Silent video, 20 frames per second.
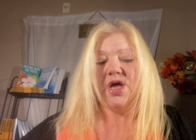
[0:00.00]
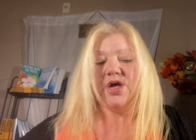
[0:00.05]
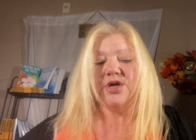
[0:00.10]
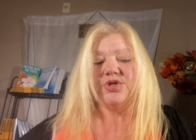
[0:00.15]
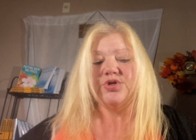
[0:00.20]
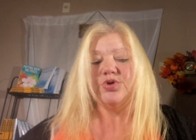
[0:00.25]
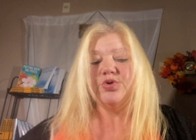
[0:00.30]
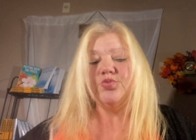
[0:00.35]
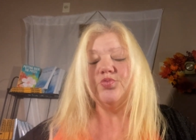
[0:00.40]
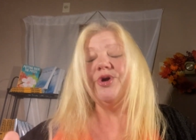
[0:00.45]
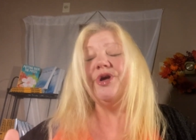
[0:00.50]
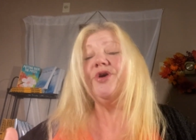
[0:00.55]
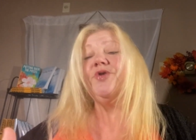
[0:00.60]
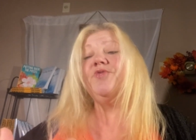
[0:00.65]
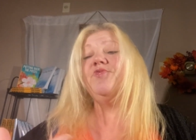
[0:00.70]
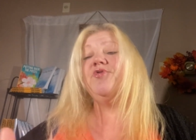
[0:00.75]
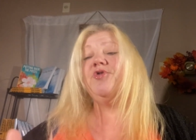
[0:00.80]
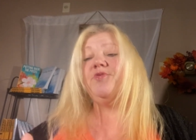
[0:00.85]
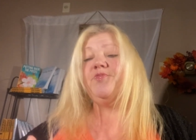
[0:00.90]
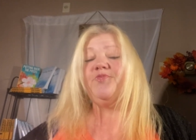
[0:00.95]
to
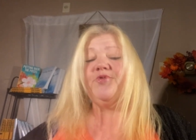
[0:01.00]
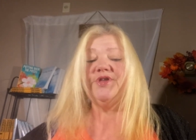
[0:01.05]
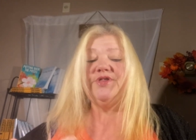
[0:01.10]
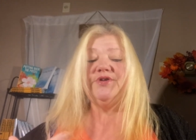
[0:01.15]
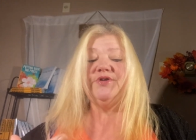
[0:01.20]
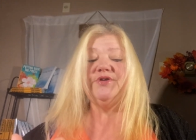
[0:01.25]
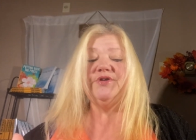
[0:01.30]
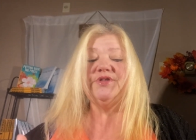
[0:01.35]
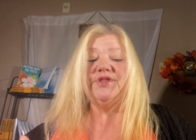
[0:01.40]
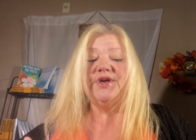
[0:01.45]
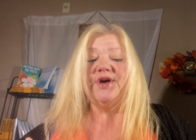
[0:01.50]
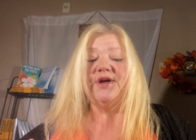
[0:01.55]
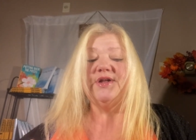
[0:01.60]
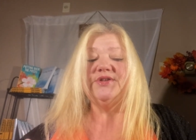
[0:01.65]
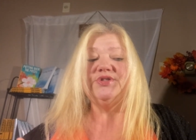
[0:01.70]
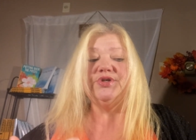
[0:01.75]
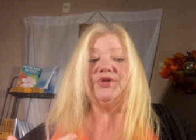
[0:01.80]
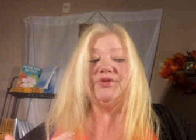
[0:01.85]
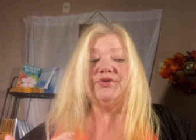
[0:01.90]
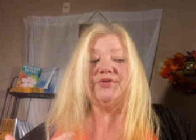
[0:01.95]
regroup with your
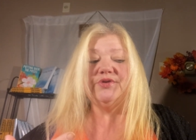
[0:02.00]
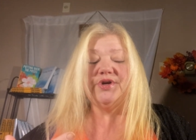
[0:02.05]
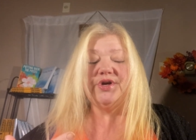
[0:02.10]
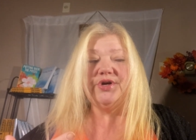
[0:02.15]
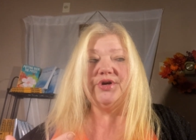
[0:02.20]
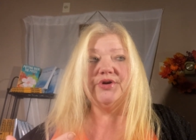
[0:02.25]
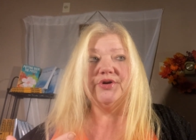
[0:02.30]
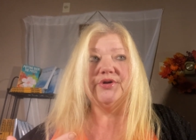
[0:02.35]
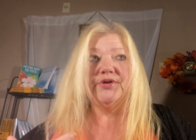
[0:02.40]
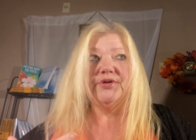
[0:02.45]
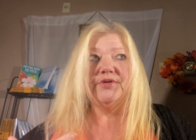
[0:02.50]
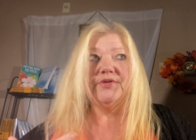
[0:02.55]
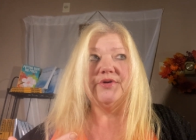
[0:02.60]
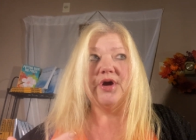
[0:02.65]
thoughts, your your